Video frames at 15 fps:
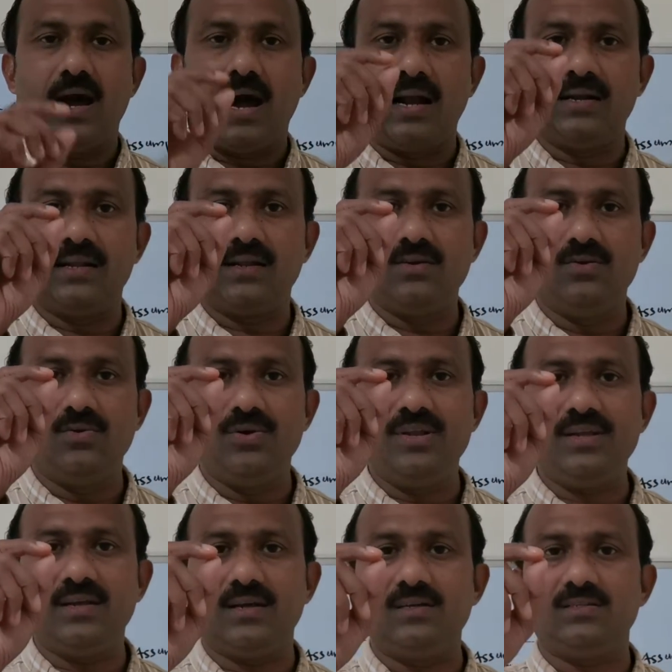
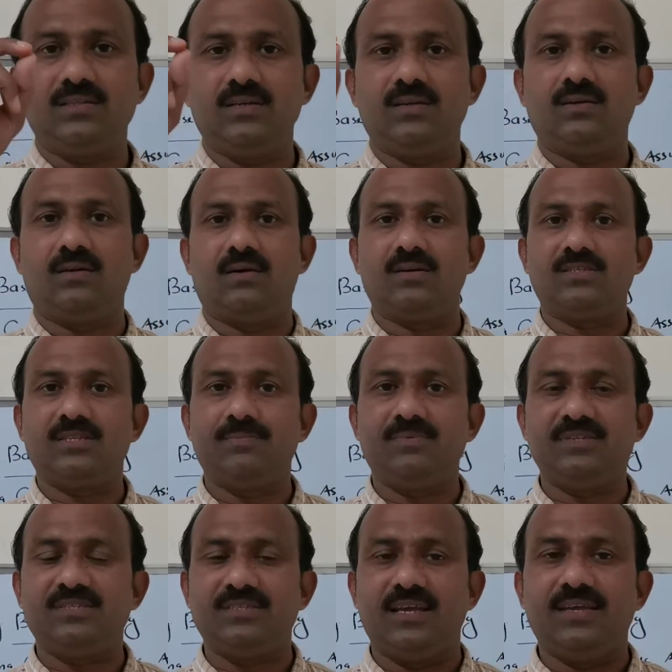Undergoing concern concept
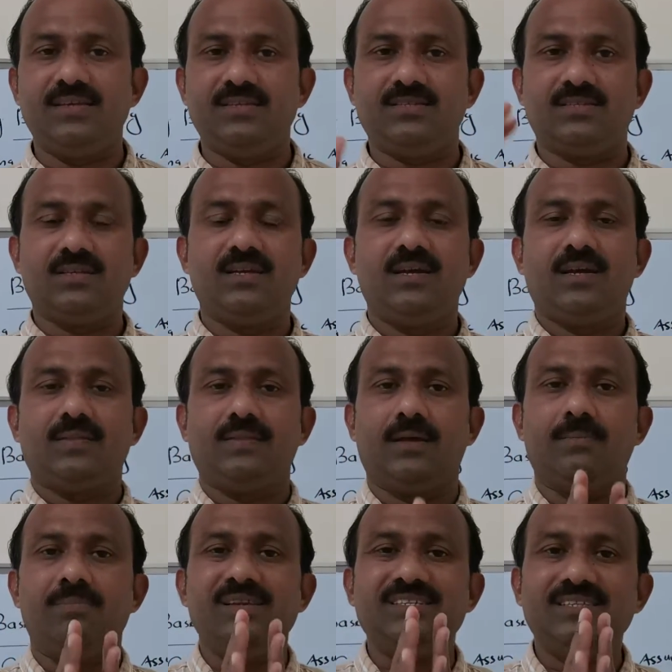says the
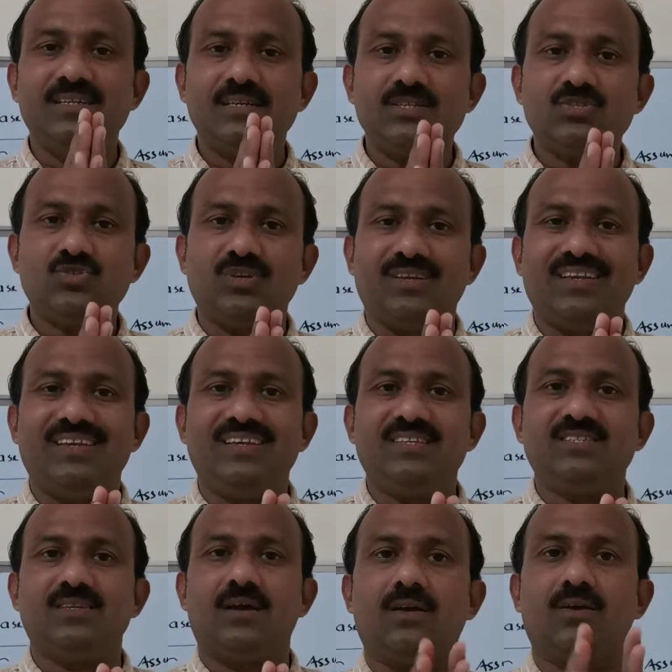business
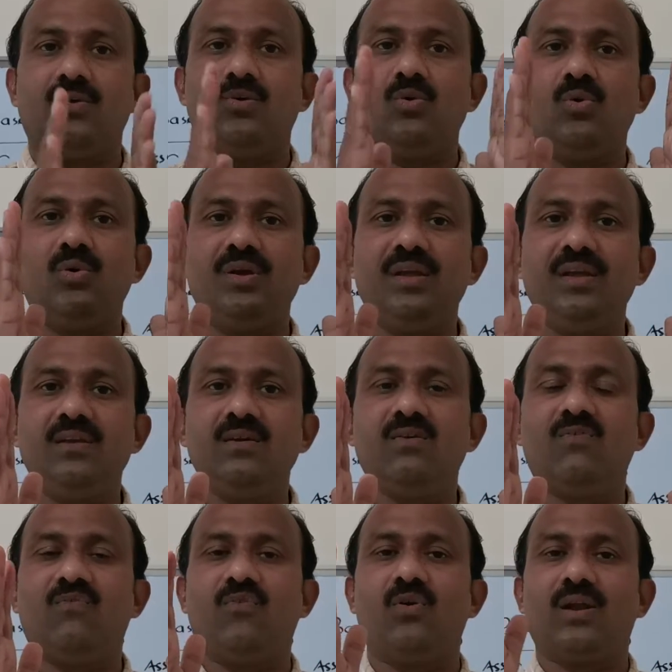is going
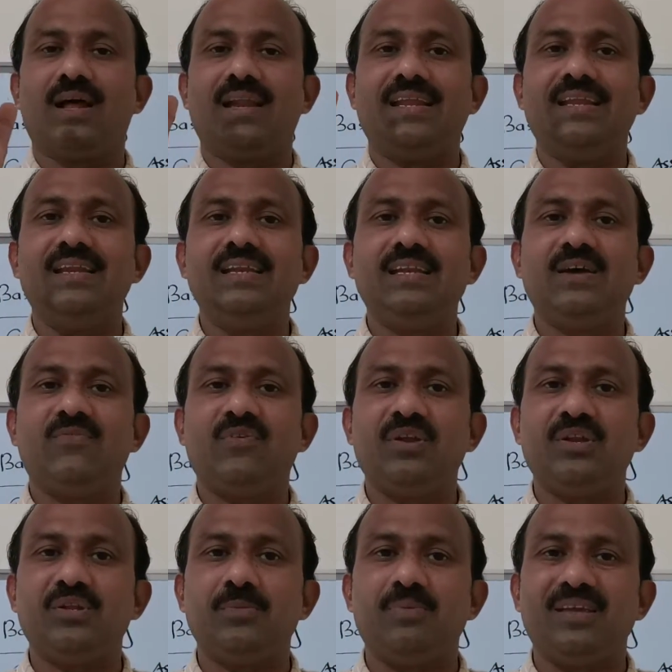for an
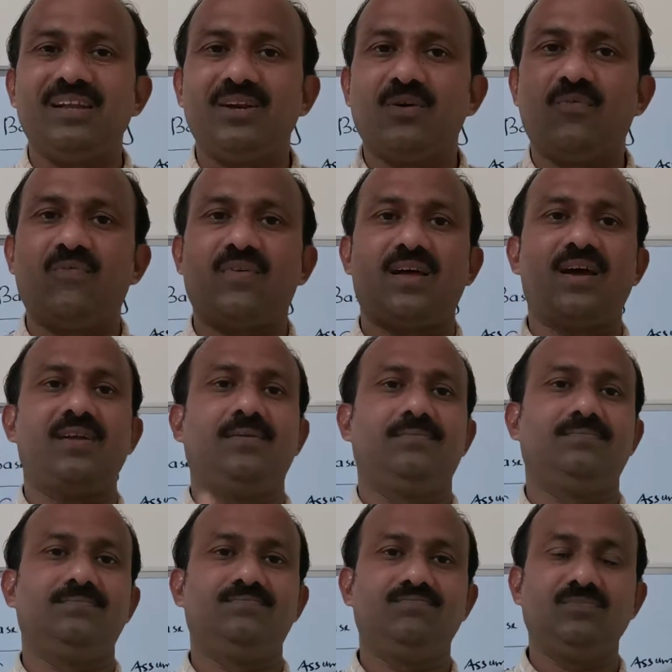indefinite period of
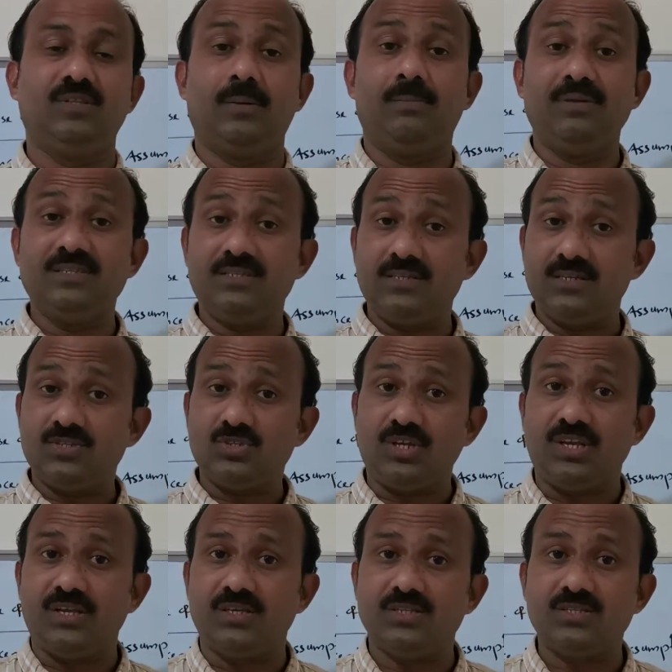time. The business
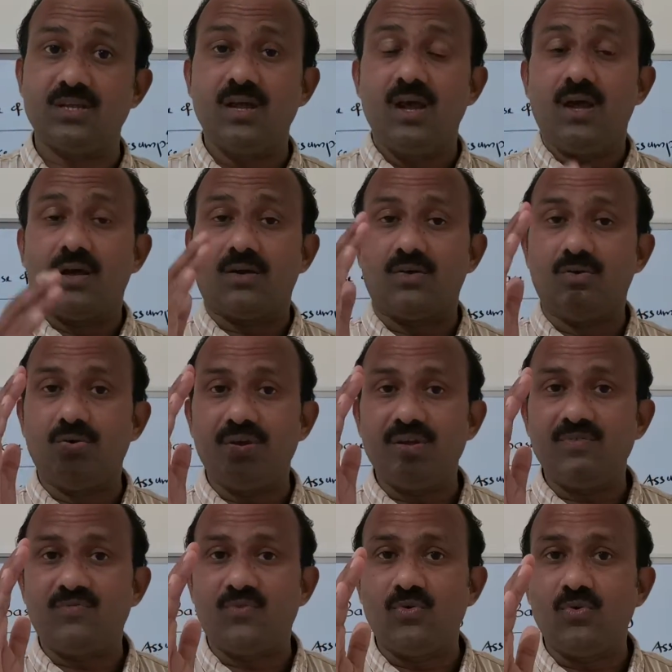is
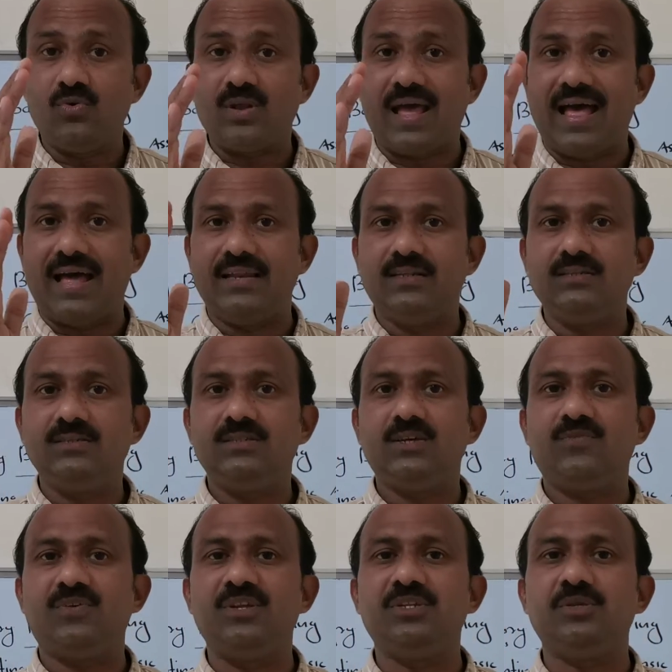going for an
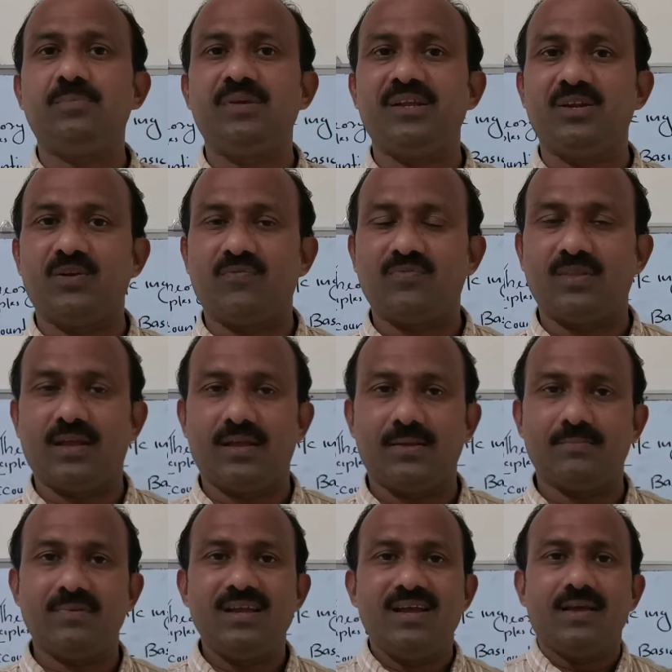indefinite period of
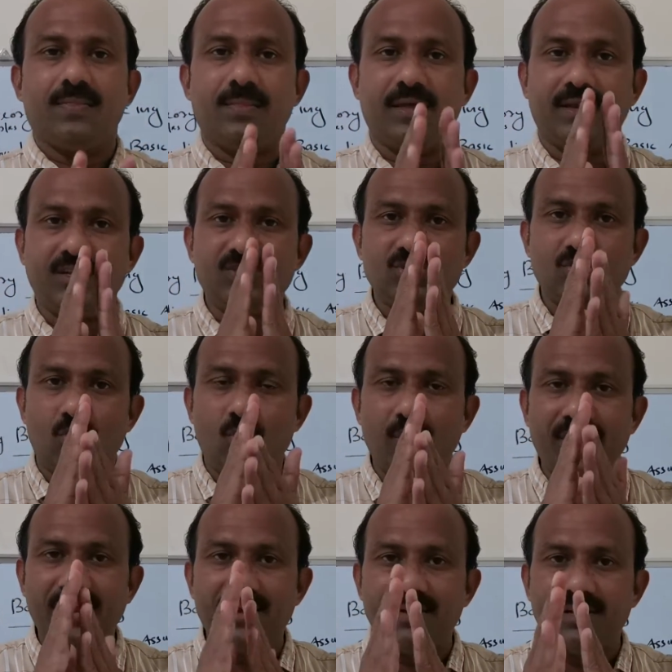time. There is no
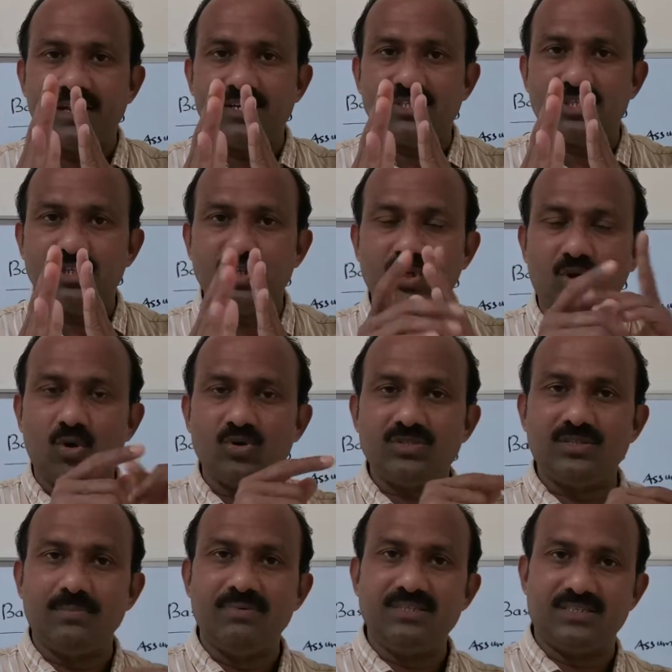intention to close
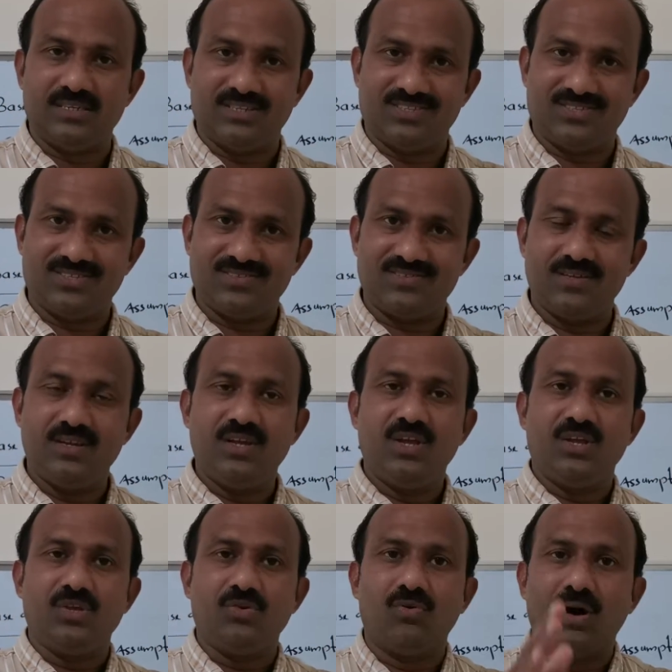the business.
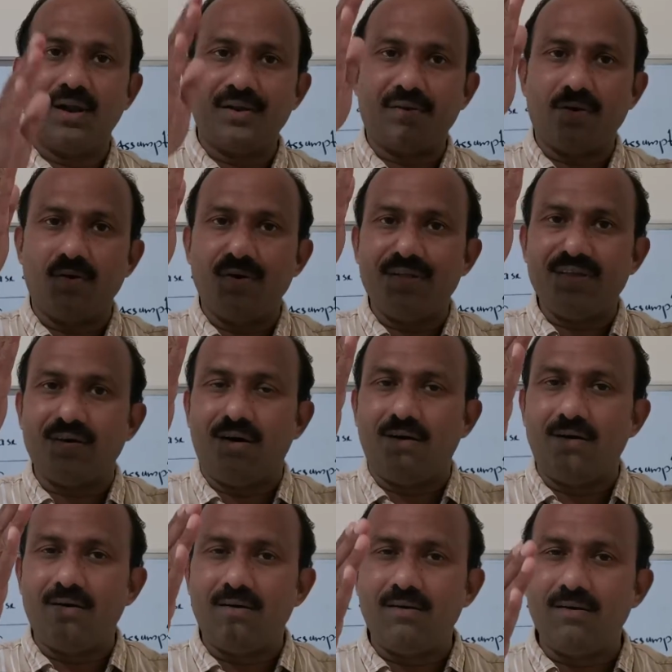You are recording
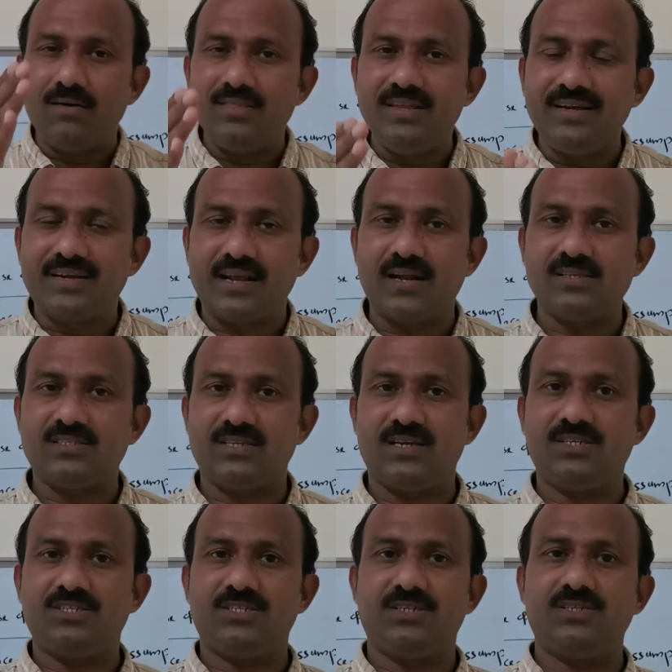all the
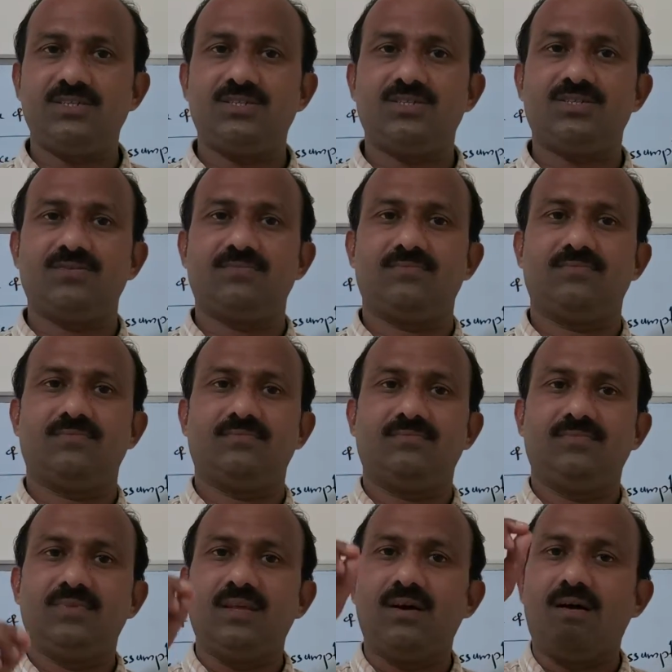transactions
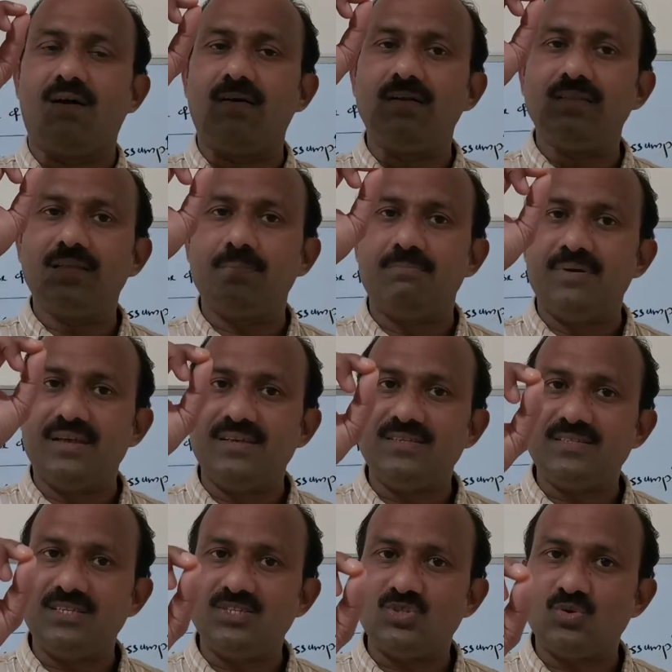on the
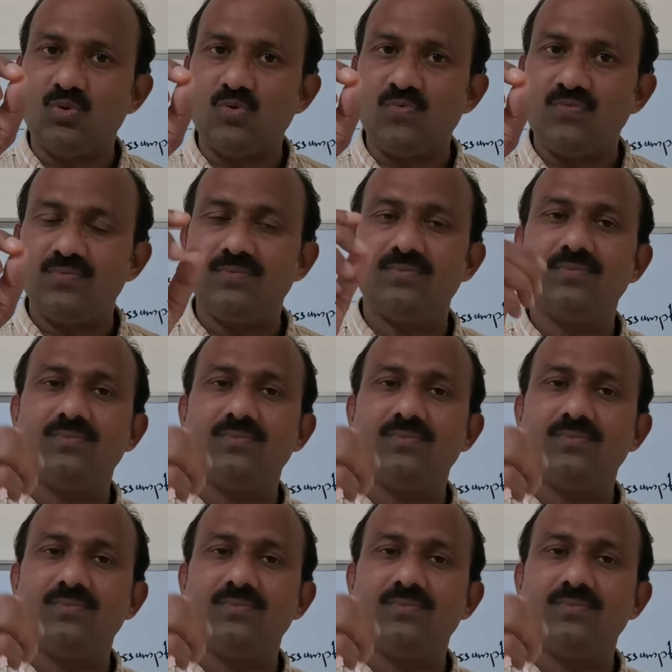basis of